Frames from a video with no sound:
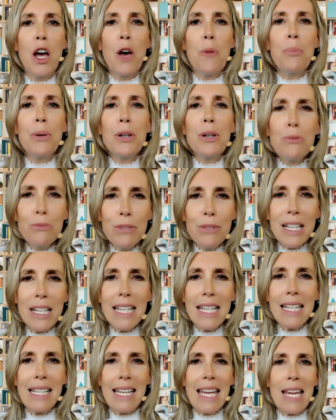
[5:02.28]
But
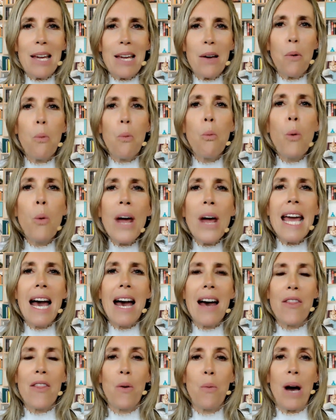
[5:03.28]
really, we
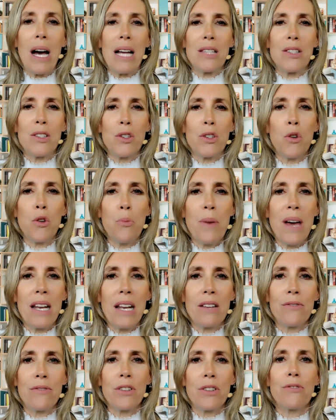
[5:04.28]
are the ones who
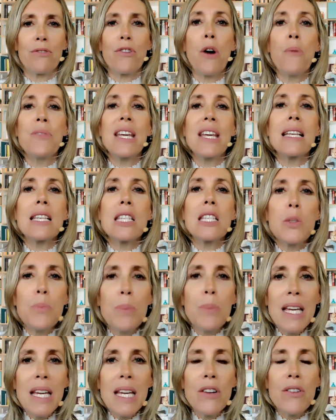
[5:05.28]
benefit from the
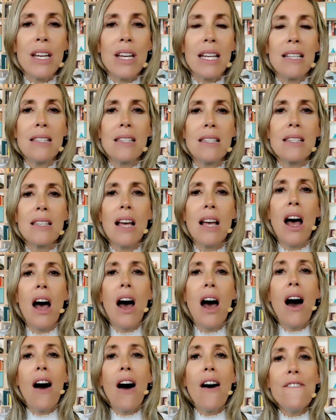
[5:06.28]
experience
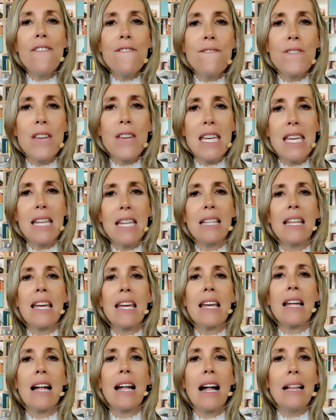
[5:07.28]
of
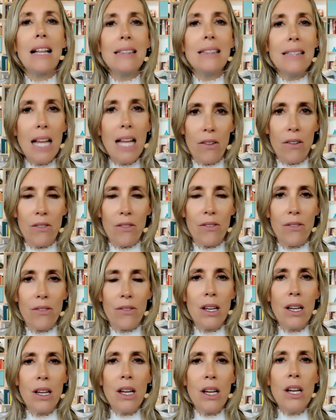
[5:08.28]
feeling love.
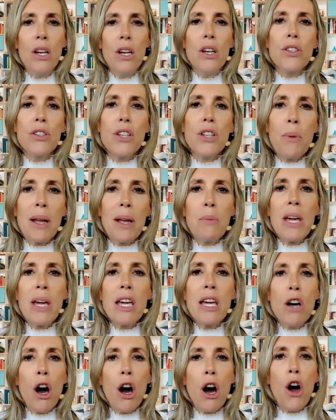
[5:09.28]
So when we
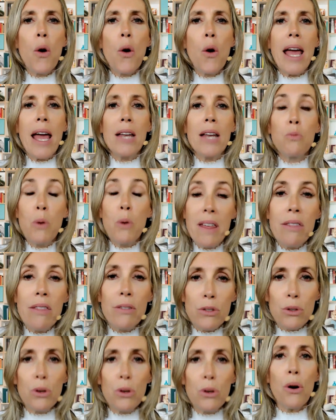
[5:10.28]
go and
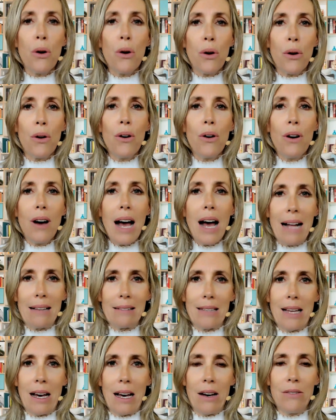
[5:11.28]
withdraw our
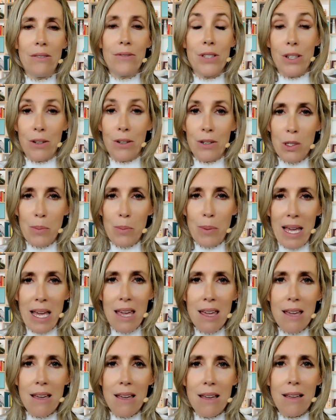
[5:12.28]
love, so to
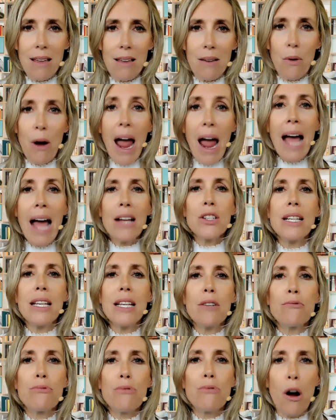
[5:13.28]
speak, we're
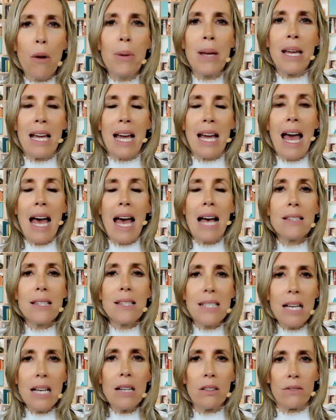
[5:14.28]
actually robbing
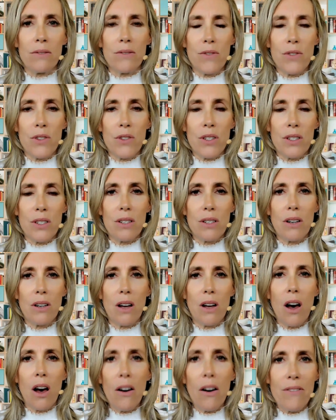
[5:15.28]
ourselves
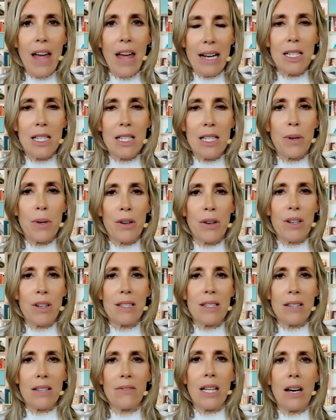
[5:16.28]
of that
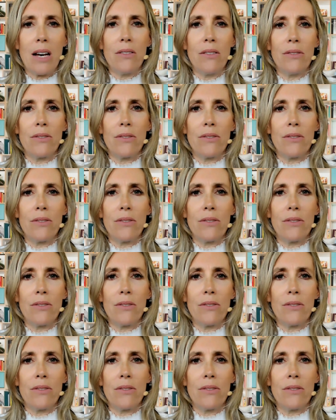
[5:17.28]
experience of love.